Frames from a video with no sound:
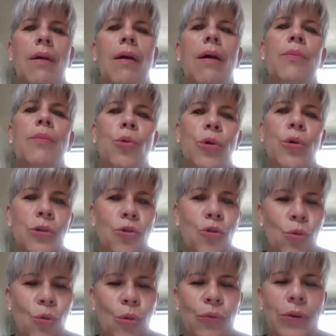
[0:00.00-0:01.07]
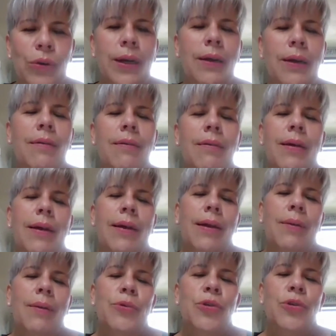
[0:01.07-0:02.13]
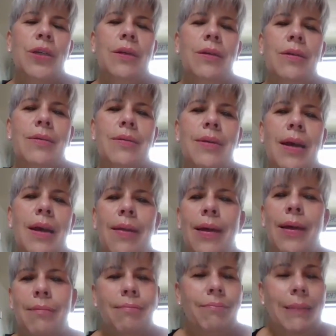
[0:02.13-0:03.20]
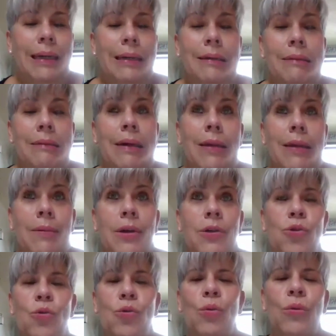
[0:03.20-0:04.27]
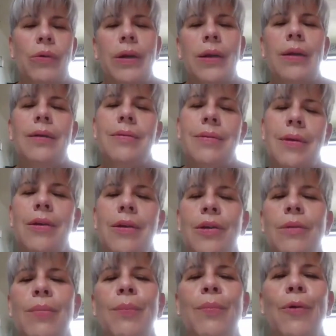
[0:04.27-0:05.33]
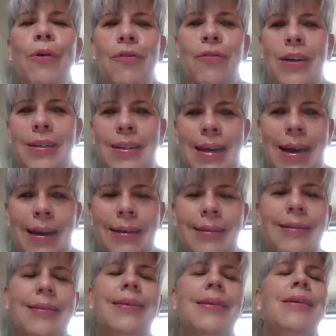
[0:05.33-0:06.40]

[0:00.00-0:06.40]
on board in jewelry, and I proceeded to say that I don't know anything about jewelry, and he said, "You'd be perfect at it."